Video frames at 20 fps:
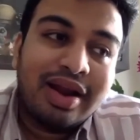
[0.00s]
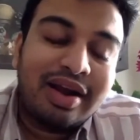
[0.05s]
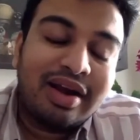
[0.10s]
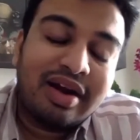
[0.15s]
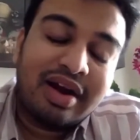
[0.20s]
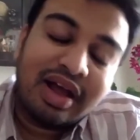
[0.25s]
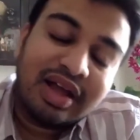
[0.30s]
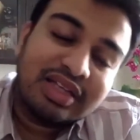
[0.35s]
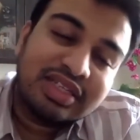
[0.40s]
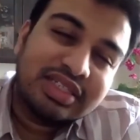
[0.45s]

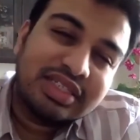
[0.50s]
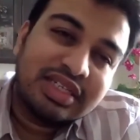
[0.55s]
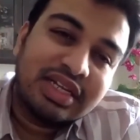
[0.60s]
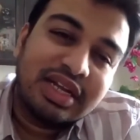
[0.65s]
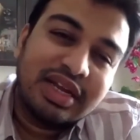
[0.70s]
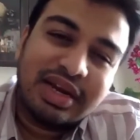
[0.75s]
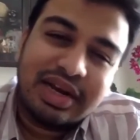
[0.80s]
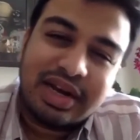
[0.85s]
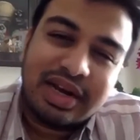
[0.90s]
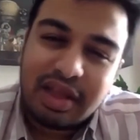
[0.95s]
drugs
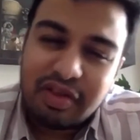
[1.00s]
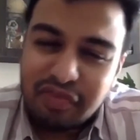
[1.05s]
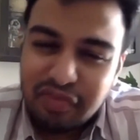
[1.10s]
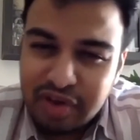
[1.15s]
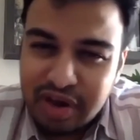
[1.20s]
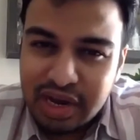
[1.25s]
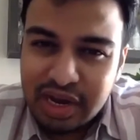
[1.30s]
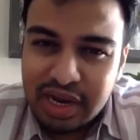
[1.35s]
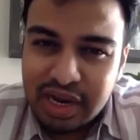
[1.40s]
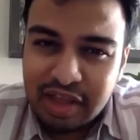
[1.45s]

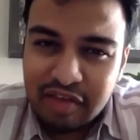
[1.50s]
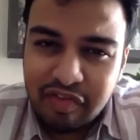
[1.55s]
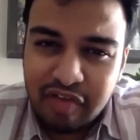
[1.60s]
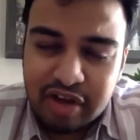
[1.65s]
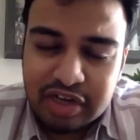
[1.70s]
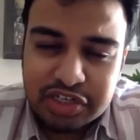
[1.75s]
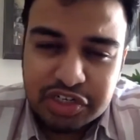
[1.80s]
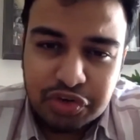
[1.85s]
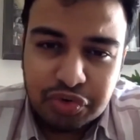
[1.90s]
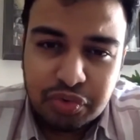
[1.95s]
definitely
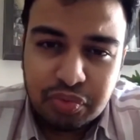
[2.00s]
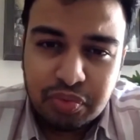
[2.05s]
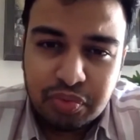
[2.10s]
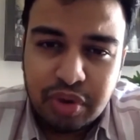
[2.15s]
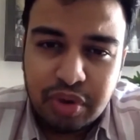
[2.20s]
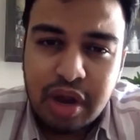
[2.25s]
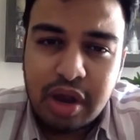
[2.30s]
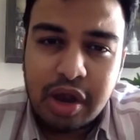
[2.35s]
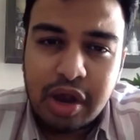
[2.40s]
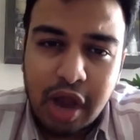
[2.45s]
affect you
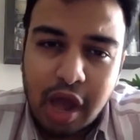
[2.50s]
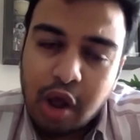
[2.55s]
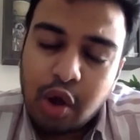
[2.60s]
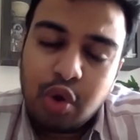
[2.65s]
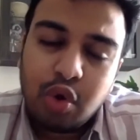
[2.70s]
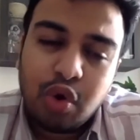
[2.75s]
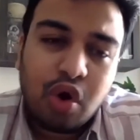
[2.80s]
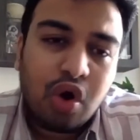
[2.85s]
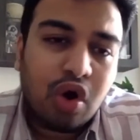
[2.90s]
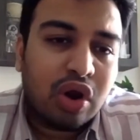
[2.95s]
now
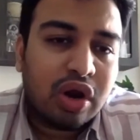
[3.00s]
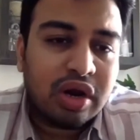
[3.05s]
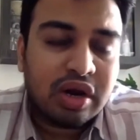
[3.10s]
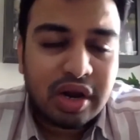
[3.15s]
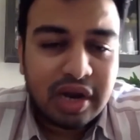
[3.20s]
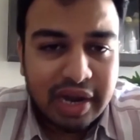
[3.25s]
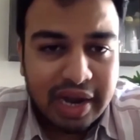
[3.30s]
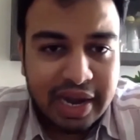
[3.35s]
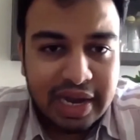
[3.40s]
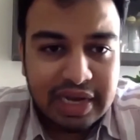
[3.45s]
or
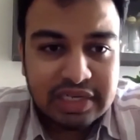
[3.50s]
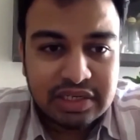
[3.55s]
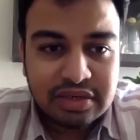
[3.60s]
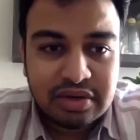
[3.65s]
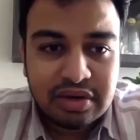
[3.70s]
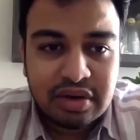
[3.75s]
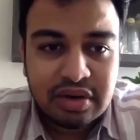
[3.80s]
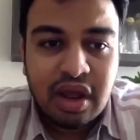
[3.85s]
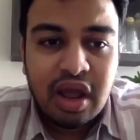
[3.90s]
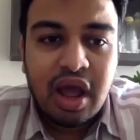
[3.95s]

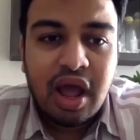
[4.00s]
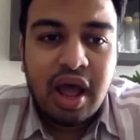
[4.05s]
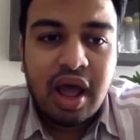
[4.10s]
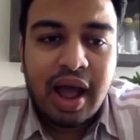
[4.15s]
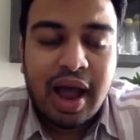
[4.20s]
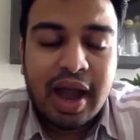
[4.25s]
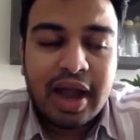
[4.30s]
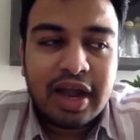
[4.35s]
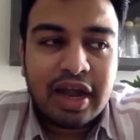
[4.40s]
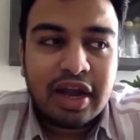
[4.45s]
later,
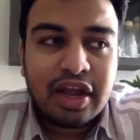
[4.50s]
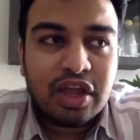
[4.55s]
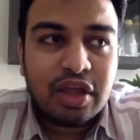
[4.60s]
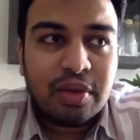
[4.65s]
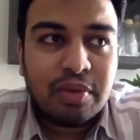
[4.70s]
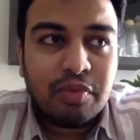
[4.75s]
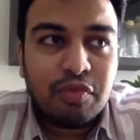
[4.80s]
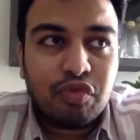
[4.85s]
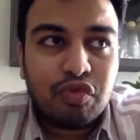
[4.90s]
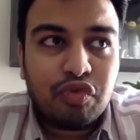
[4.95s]
and
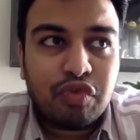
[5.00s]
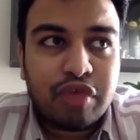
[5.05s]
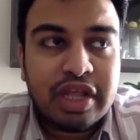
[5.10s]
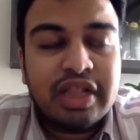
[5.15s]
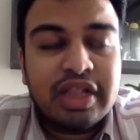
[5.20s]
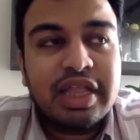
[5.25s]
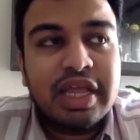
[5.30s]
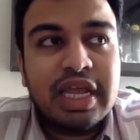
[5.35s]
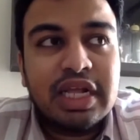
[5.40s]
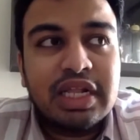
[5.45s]

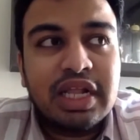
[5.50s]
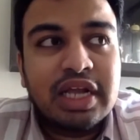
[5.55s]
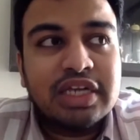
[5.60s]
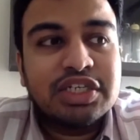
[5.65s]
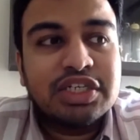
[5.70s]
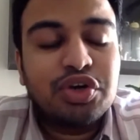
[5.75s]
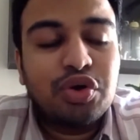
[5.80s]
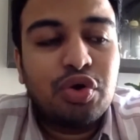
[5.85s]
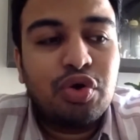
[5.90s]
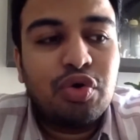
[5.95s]
we think
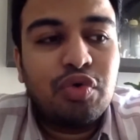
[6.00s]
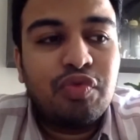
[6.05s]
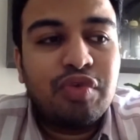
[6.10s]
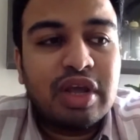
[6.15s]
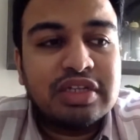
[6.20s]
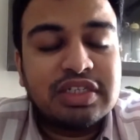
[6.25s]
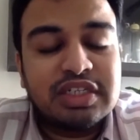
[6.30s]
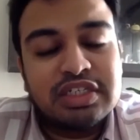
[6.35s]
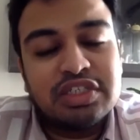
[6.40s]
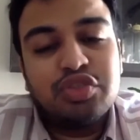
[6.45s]
that we
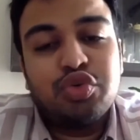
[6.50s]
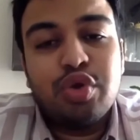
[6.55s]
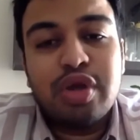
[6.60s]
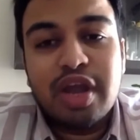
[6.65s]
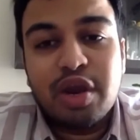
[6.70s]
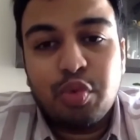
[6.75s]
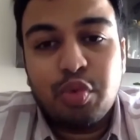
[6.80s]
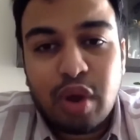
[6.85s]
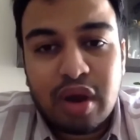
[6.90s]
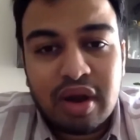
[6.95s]
are just
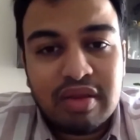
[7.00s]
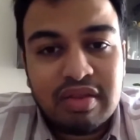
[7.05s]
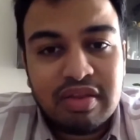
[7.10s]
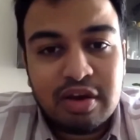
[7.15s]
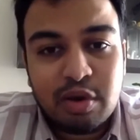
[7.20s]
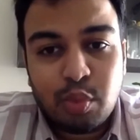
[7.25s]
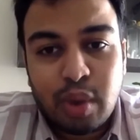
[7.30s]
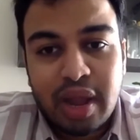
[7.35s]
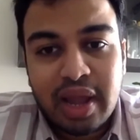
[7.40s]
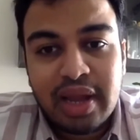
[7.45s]
doing it once
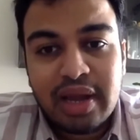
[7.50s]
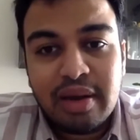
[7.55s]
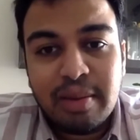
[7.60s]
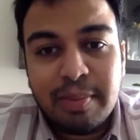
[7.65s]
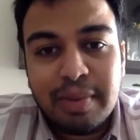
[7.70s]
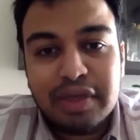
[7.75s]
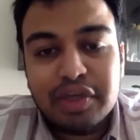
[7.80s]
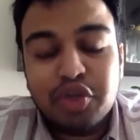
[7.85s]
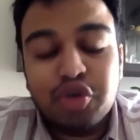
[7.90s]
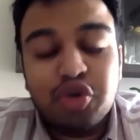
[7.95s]
in a while,
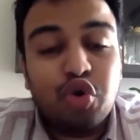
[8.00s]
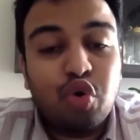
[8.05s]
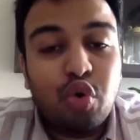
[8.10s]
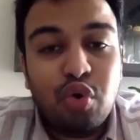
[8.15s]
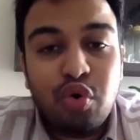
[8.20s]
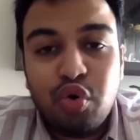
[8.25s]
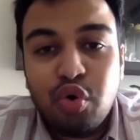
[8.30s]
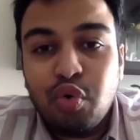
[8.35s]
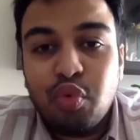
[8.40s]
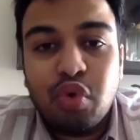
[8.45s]
but you
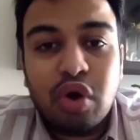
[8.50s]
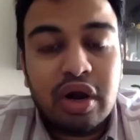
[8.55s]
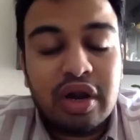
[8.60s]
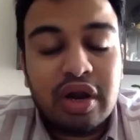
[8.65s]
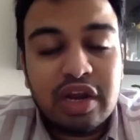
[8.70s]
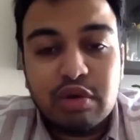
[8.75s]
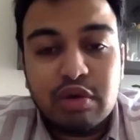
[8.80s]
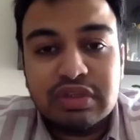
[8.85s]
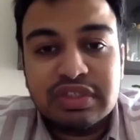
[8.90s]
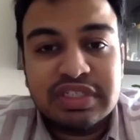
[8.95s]
don't know
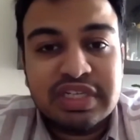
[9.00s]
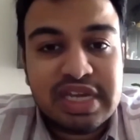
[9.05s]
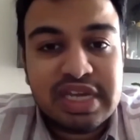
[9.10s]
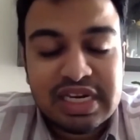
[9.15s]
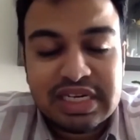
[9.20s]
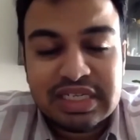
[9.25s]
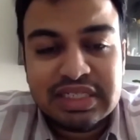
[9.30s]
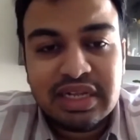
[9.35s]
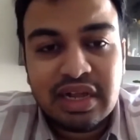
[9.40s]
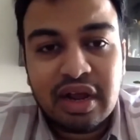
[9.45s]
what your
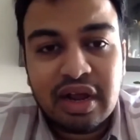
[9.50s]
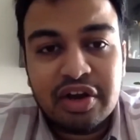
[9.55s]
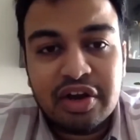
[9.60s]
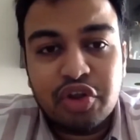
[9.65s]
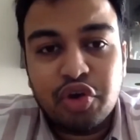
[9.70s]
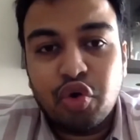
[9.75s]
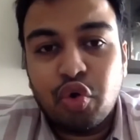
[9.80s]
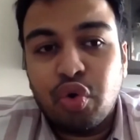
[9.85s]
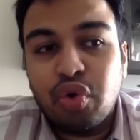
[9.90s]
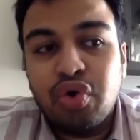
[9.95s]
genes are.
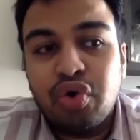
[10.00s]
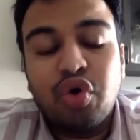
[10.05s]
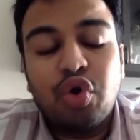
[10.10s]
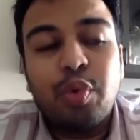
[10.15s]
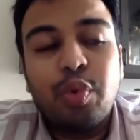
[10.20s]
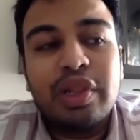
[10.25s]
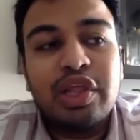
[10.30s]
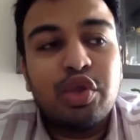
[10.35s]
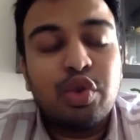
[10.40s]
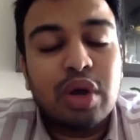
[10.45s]
You don't know
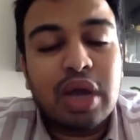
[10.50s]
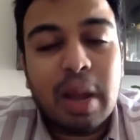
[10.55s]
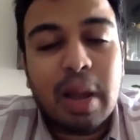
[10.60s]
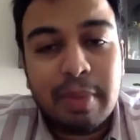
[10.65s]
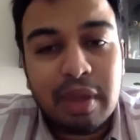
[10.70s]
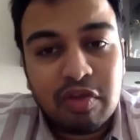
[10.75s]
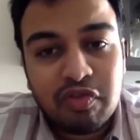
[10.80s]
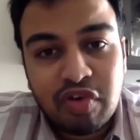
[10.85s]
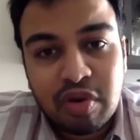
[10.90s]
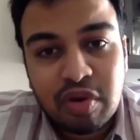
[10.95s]
whether you're
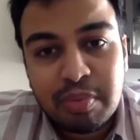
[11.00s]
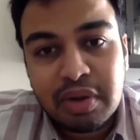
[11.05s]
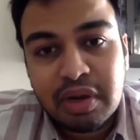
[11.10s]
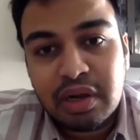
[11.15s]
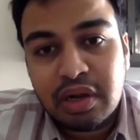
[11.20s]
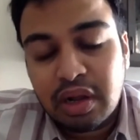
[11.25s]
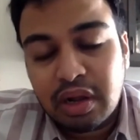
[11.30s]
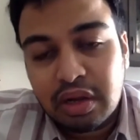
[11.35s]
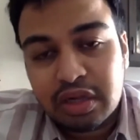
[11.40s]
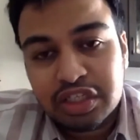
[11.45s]
coming from
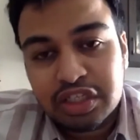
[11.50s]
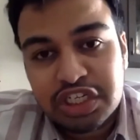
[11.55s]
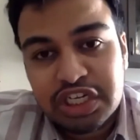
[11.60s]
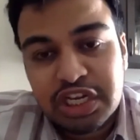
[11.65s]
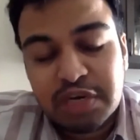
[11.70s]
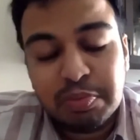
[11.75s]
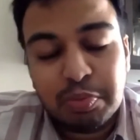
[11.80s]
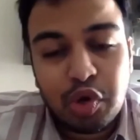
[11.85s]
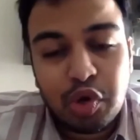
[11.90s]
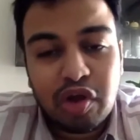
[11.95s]
a
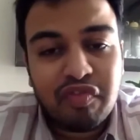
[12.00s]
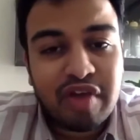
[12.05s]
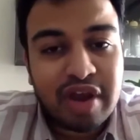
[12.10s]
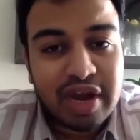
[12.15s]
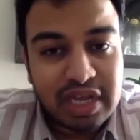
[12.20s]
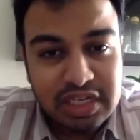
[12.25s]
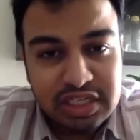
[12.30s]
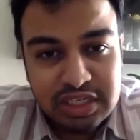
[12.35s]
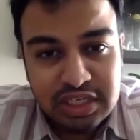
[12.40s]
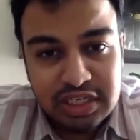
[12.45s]
gene of
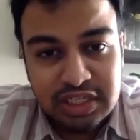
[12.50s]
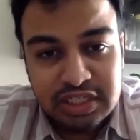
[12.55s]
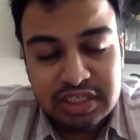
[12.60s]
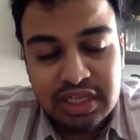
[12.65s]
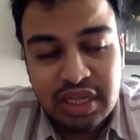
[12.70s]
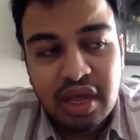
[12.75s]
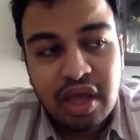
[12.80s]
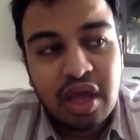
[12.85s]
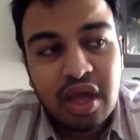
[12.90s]
addictions.